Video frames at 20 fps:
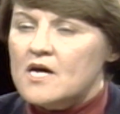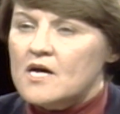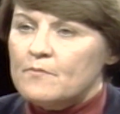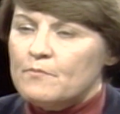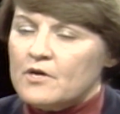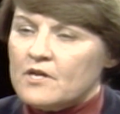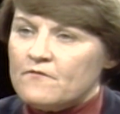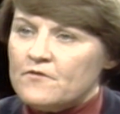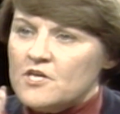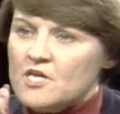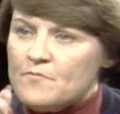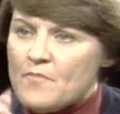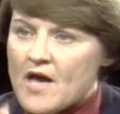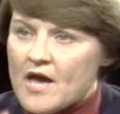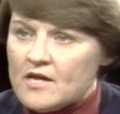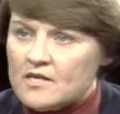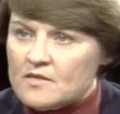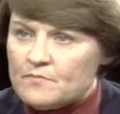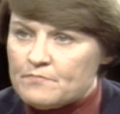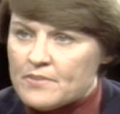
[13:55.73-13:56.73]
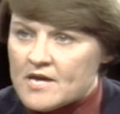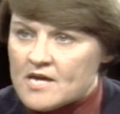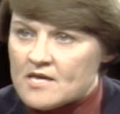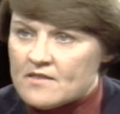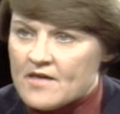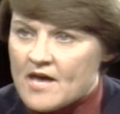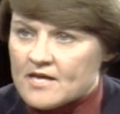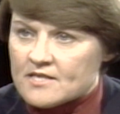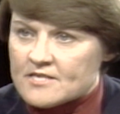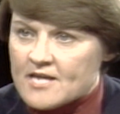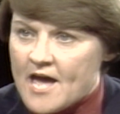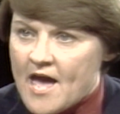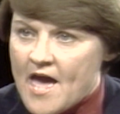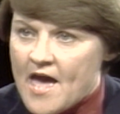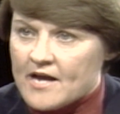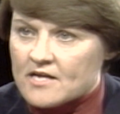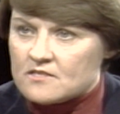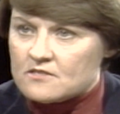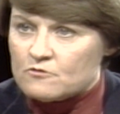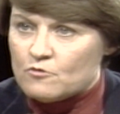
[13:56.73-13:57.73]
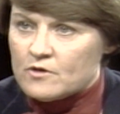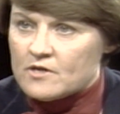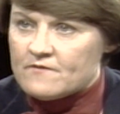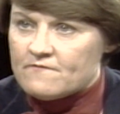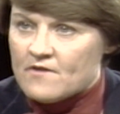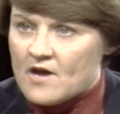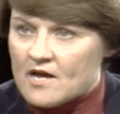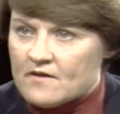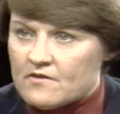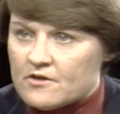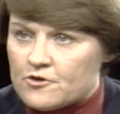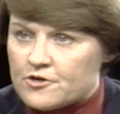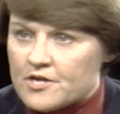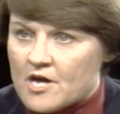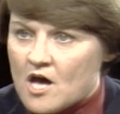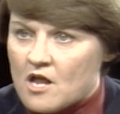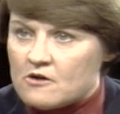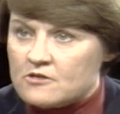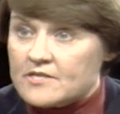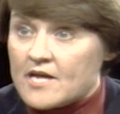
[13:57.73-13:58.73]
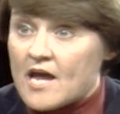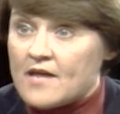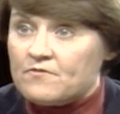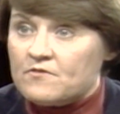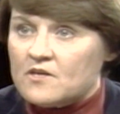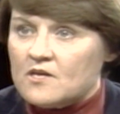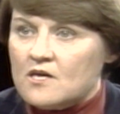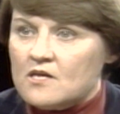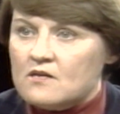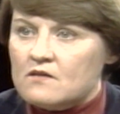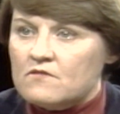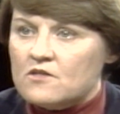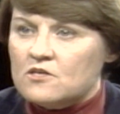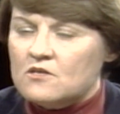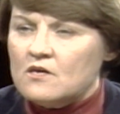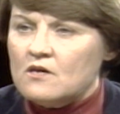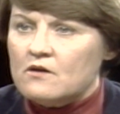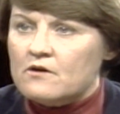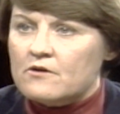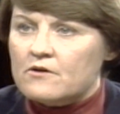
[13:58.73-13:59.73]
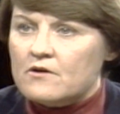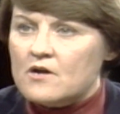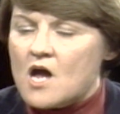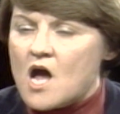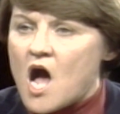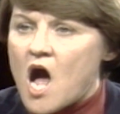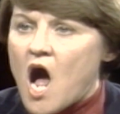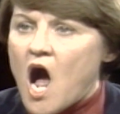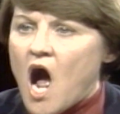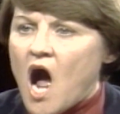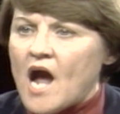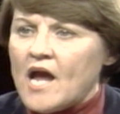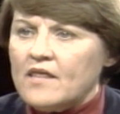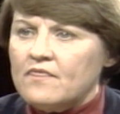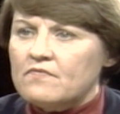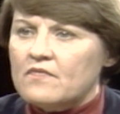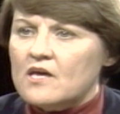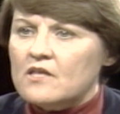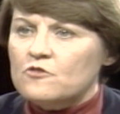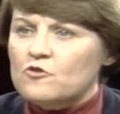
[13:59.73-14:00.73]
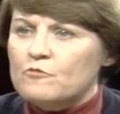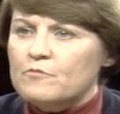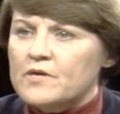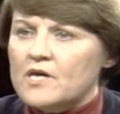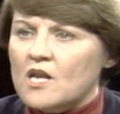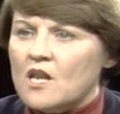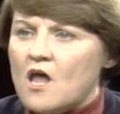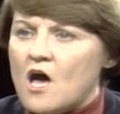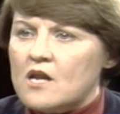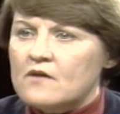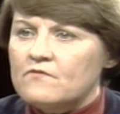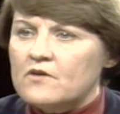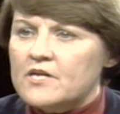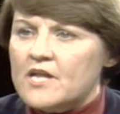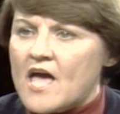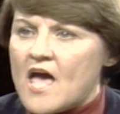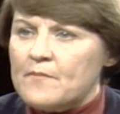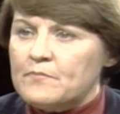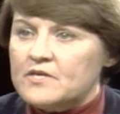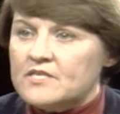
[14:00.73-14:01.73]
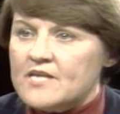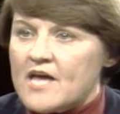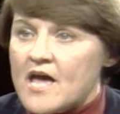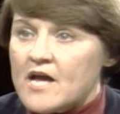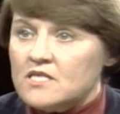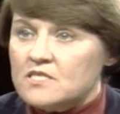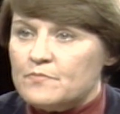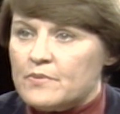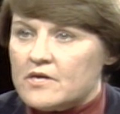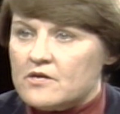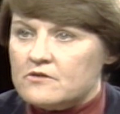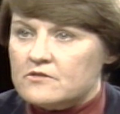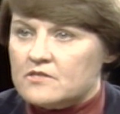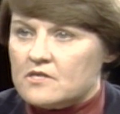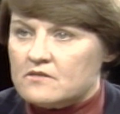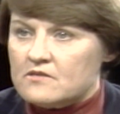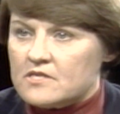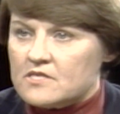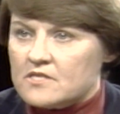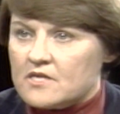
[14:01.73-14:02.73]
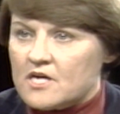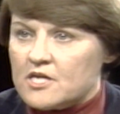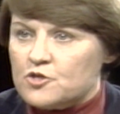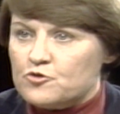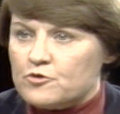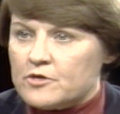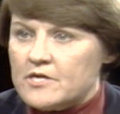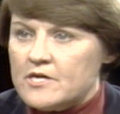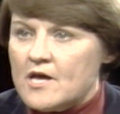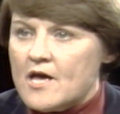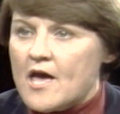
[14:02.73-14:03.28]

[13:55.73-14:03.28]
But if he had to pay that tax, $2,500 at the end of the year, I think there'd be a lot of unhappy taxpayers in this country,